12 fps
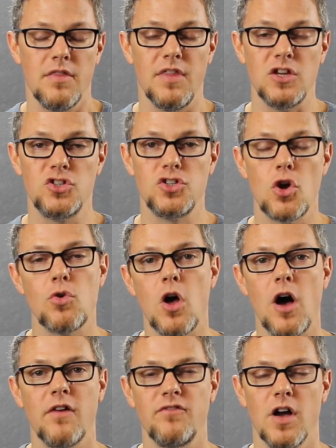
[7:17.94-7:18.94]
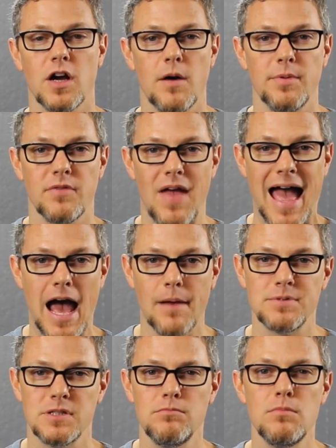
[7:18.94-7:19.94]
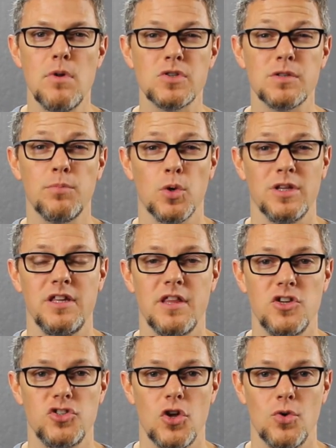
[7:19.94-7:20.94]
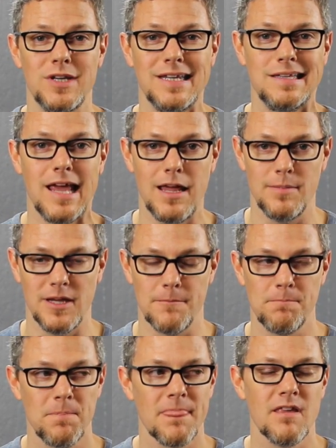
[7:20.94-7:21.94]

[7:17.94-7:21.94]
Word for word: They showed off a couple of apps, and most importantly, they showed gaming.